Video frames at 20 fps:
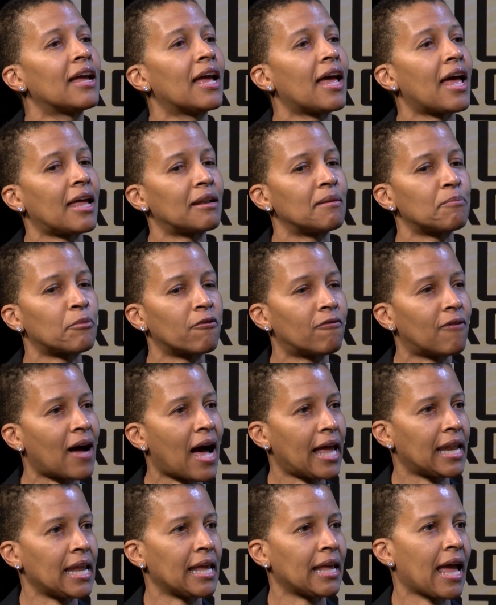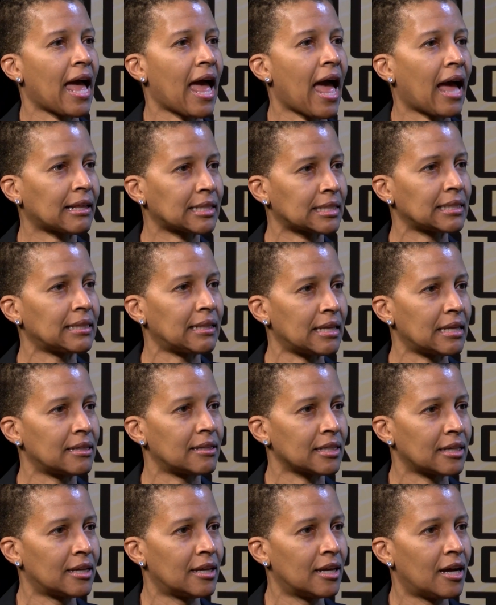and providing
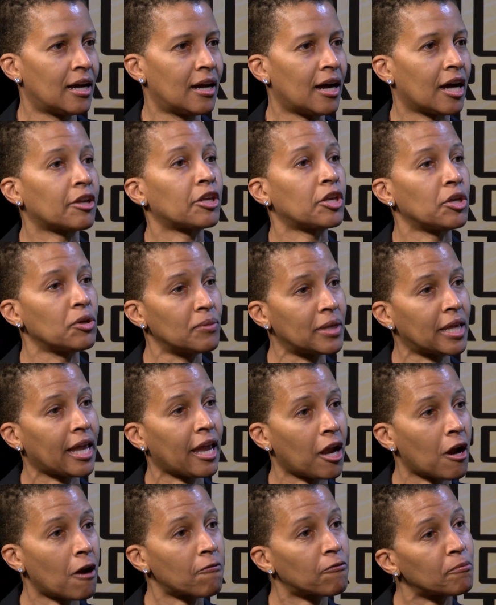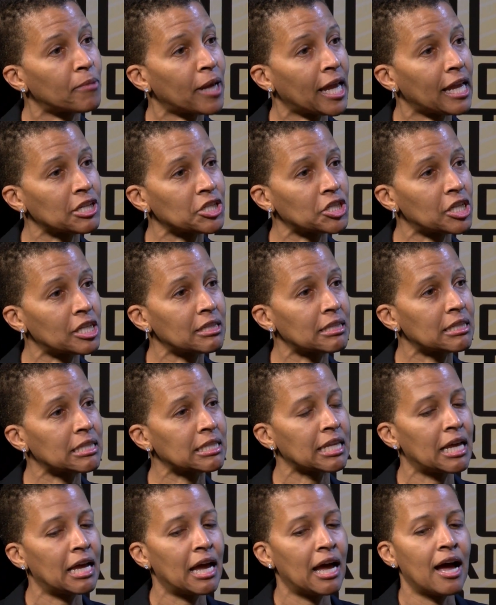excellent acute care for patients.